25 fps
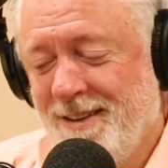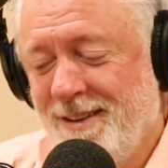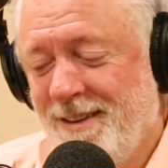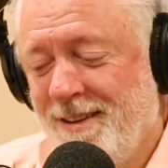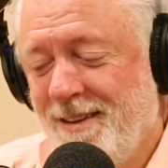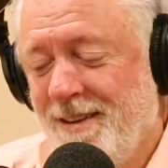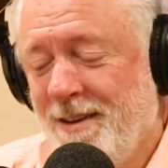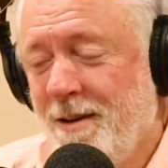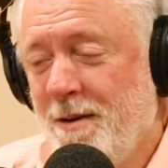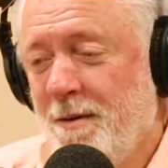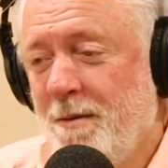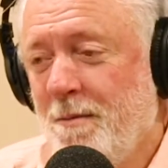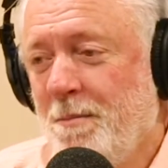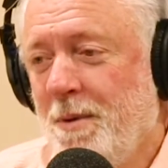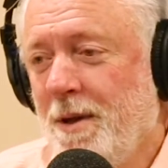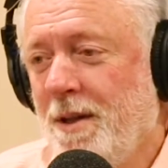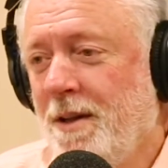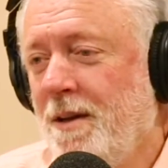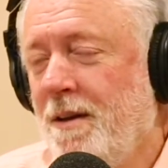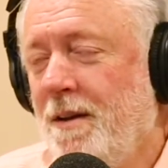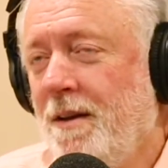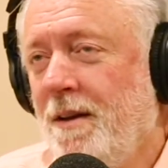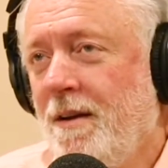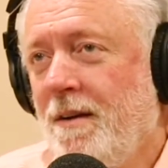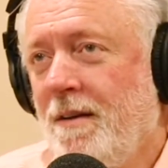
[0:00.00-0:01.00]

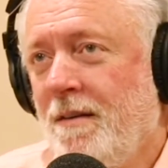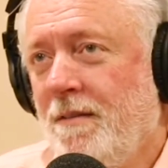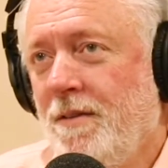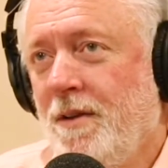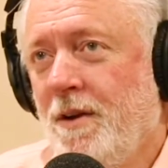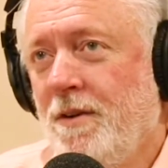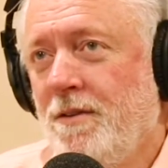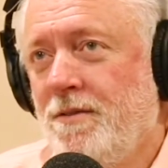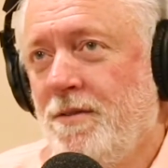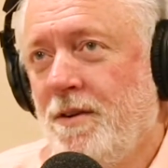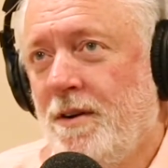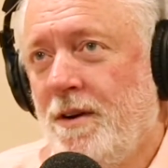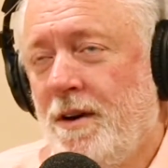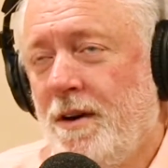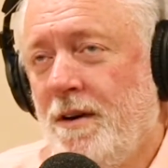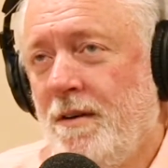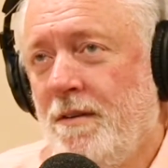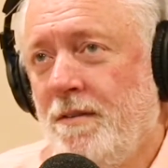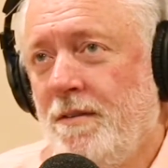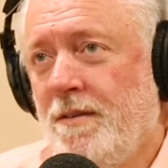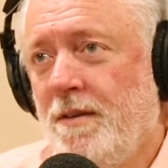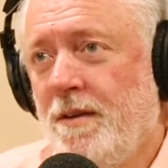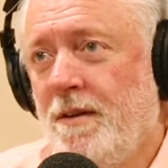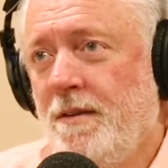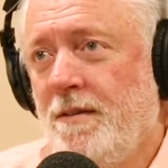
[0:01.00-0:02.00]
But those kind
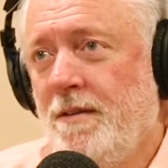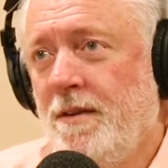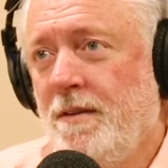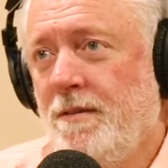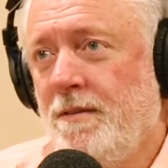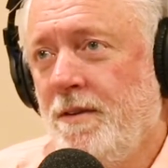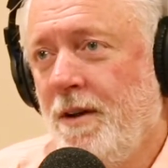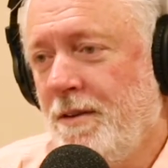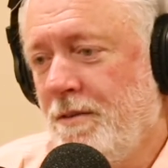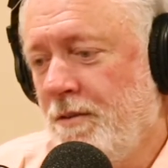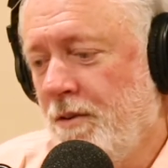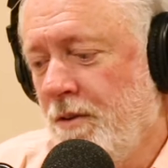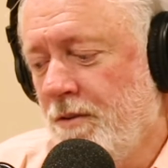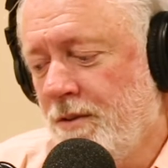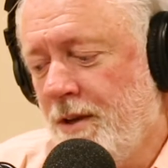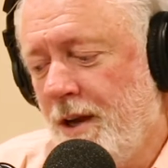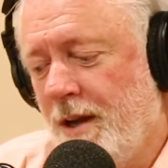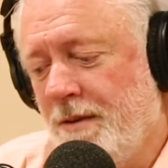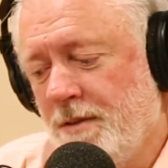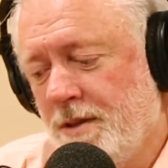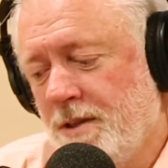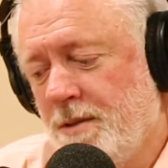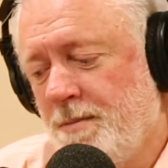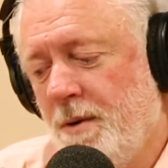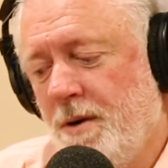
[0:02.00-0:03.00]

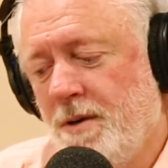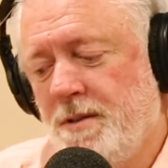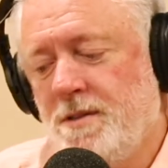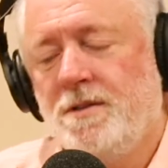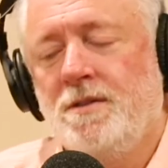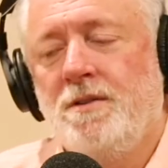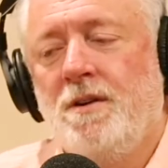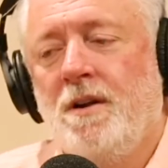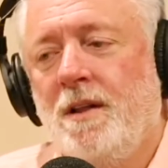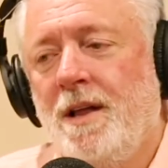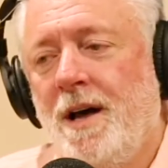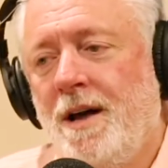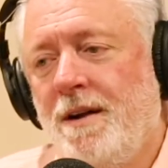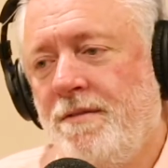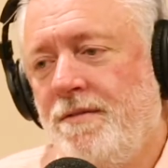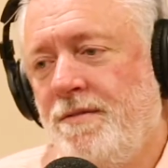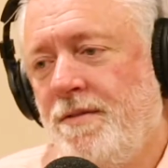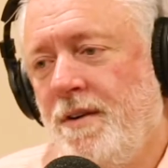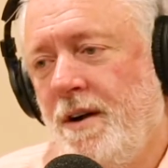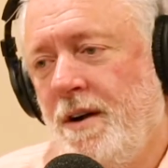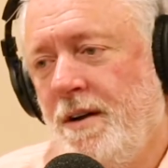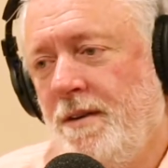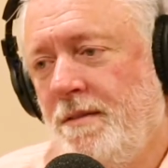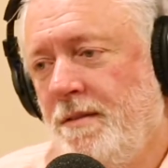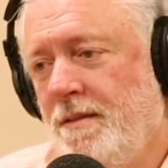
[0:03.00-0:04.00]
of experiences are a lot of
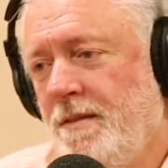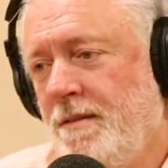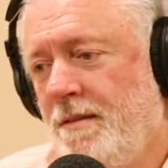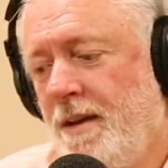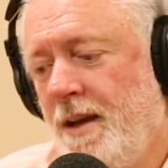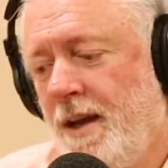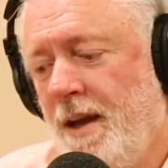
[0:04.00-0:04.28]
fun,